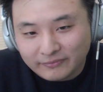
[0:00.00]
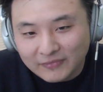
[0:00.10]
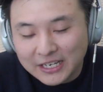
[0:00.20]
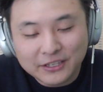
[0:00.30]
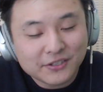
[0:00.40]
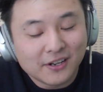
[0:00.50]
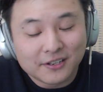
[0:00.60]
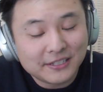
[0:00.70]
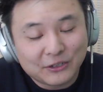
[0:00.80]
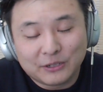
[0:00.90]
And the
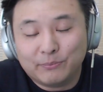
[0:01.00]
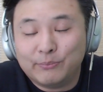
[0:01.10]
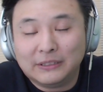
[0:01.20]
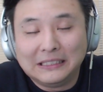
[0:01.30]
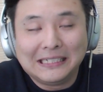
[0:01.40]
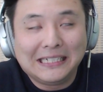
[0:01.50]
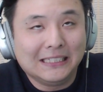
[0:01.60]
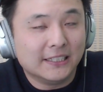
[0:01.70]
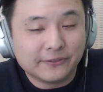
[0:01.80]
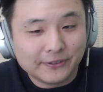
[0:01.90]
songs sound
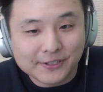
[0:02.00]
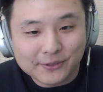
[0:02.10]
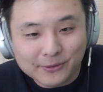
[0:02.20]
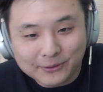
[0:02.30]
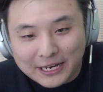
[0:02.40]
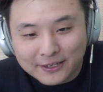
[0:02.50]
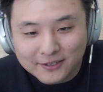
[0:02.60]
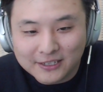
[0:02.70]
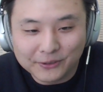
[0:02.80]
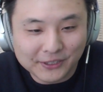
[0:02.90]
completely different, so I
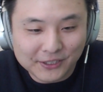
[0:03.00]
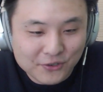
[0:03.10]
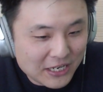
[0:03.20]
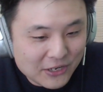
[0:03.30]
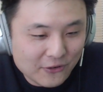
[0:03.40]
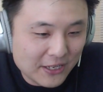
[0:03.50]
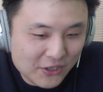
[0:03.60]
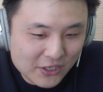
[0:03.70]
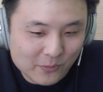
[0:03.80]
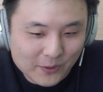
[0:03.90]
don't think there's any
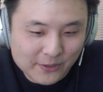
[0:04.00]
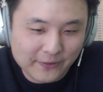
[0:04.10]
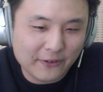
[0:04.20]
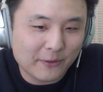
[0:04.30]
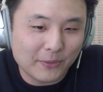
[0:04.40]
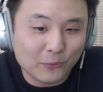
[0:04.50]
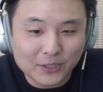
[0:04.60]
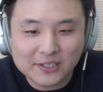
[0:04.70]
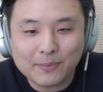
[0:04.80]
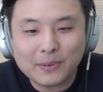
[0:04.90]
relationship whatsoever. But
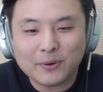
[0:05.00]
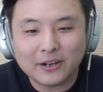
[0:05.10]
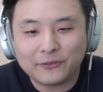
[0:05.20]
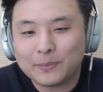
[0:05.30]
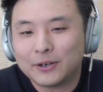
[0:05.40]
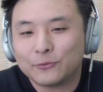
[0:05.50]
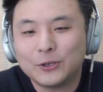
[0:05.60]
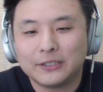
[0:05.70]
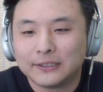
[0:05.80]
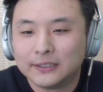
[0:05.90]
what's Set Me Free Part
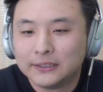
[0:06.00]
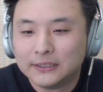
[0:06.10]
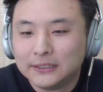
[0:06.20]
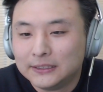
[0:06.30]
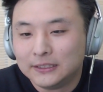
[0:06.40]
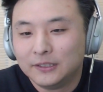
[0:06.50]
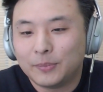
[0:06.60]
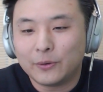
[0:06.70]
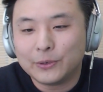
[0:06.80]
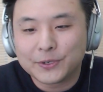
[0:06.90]
1?
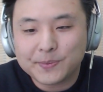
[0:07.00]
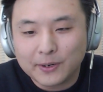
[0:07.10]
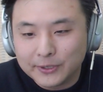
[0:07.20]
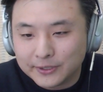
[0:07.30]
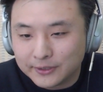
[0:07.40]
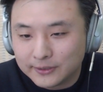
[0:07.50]
Part 1, where's Part 1?